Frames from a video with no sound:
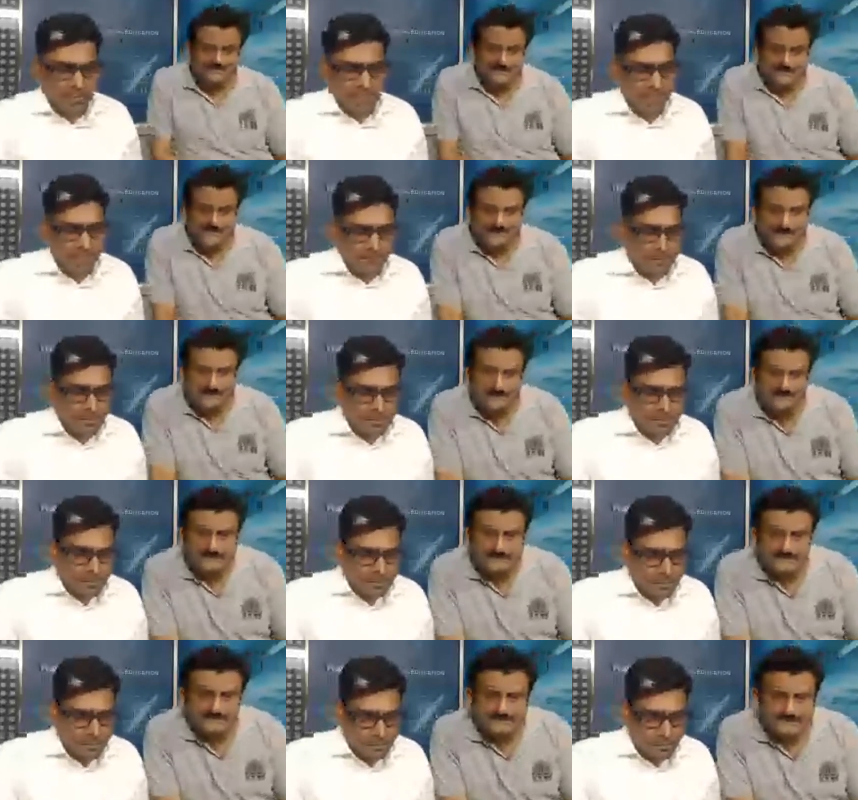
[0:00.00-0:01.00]

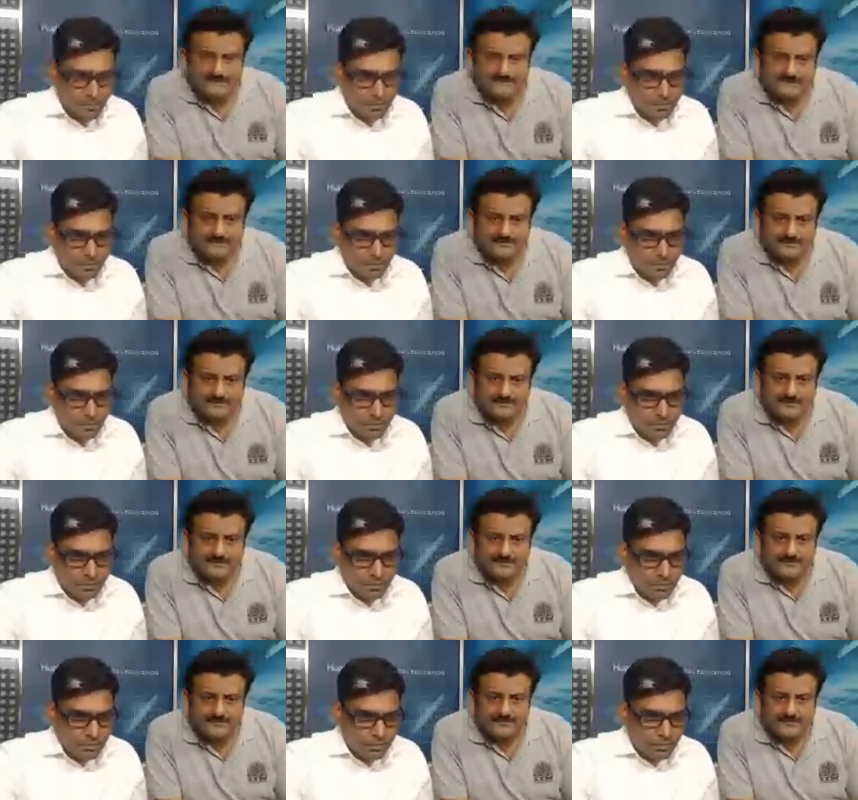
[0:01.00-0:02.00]

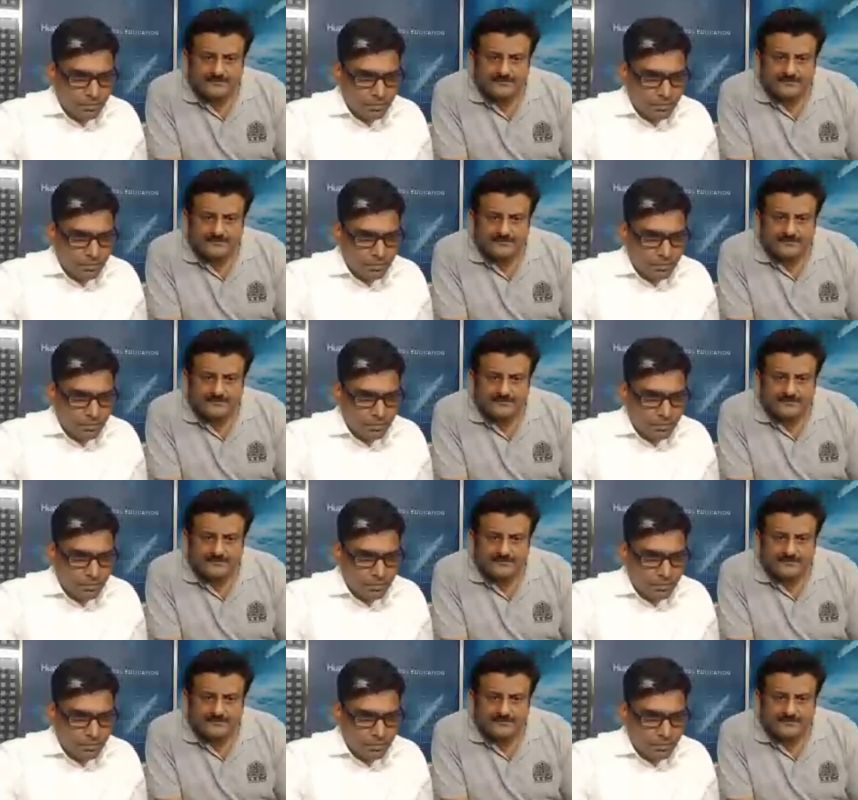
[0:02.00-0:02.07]
[no speech]